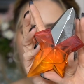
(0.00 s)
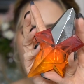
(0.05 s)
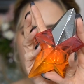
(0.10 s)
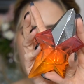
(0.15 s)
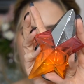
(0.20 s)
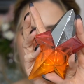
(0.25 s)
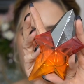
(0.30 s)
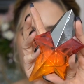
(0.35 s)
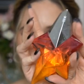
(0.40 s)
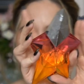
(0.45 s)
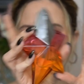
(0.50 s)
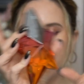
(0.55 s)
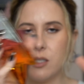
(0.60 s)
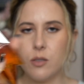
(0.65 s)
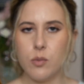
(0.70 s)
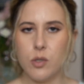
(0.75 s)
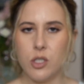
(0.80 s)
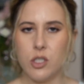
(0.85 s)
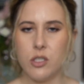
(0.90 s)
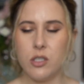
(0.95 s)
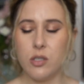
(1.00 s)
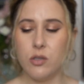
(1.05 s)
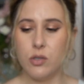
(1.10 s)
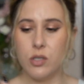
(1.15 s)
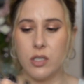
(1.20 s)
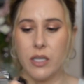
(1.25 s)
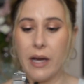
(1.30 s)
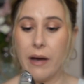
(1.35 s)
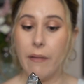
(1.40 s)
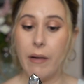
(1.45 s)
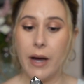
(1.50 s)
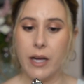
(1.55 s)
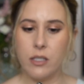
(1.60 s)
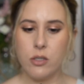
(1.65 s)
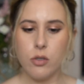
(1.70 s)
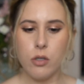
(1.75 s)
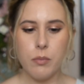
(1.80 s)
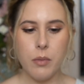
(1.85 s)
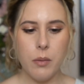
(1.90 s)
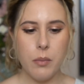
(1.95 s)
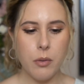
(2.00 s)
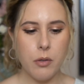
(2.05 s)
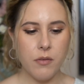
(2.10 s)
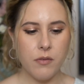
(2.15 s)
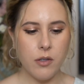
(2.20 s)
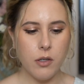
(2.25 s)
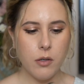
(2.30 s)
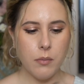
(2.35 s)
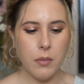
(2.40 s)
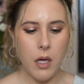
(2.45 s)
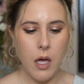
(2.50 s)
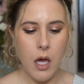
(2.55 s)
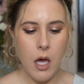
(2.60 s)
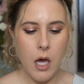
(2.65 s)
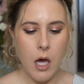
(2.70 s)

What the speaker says: up like this, which is usually how I store my perfume.